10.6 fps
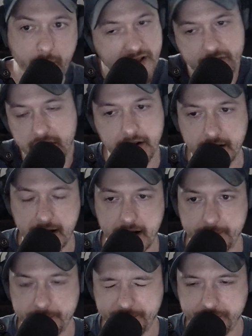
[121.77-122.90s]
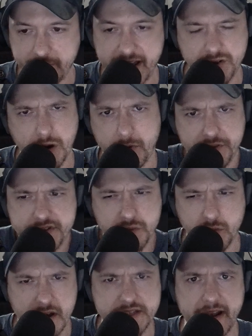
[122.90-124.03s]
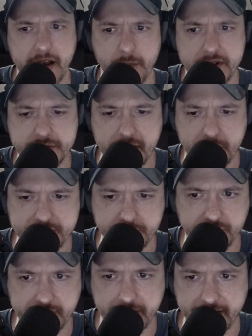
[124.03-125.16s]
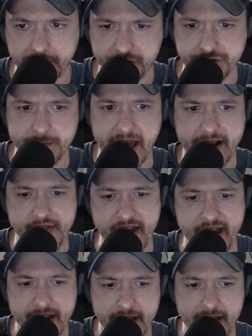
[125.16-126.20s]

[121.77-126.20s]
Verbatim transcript: but whatever. Um, I had trouble with the school I was at anyway, so I wasn't really like pushing back on that.